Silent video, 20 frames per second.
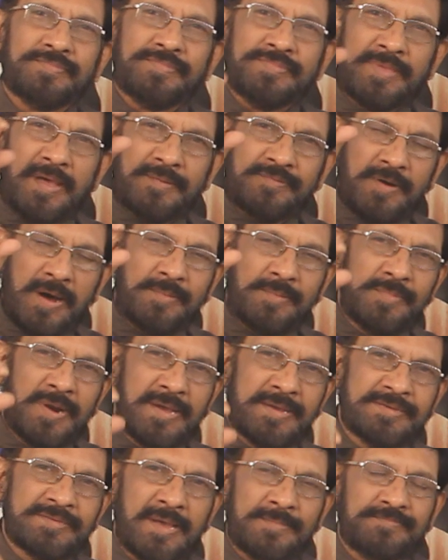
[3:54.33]
the
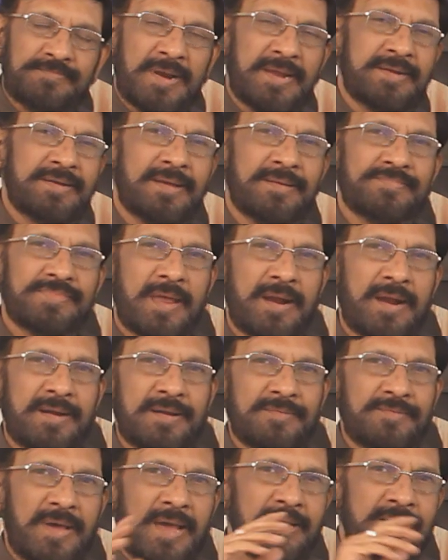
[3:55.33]
formula is applied and
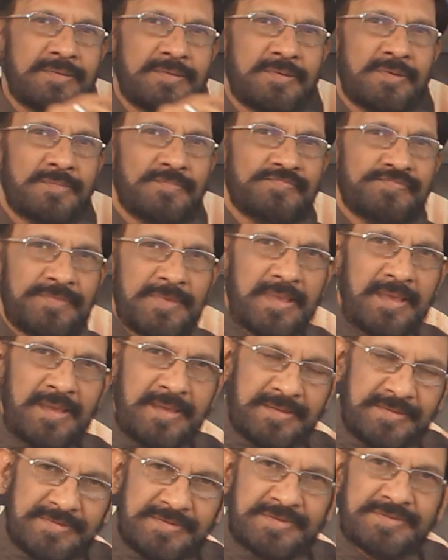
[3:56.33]
the value
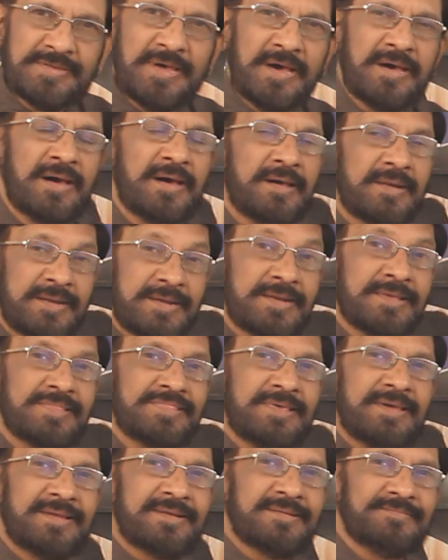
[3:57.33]
is written
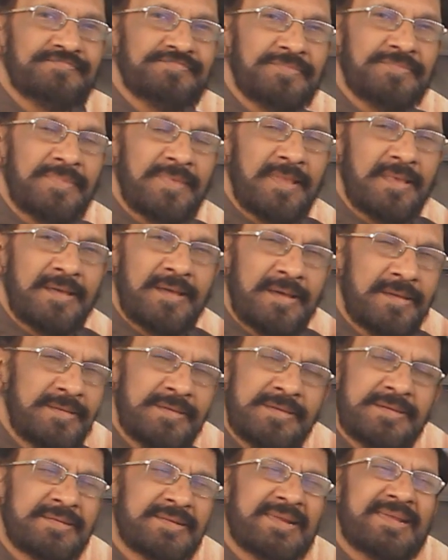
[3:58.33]
there,
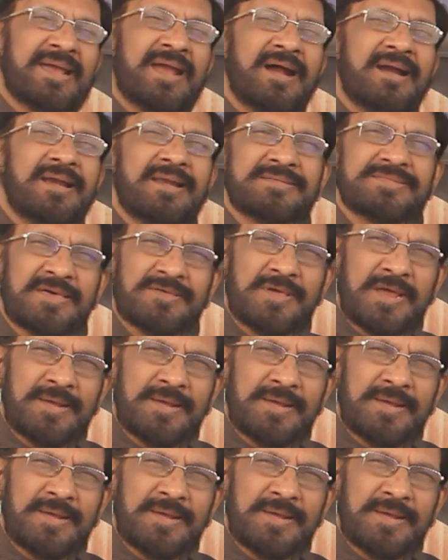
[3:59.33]
regardless of the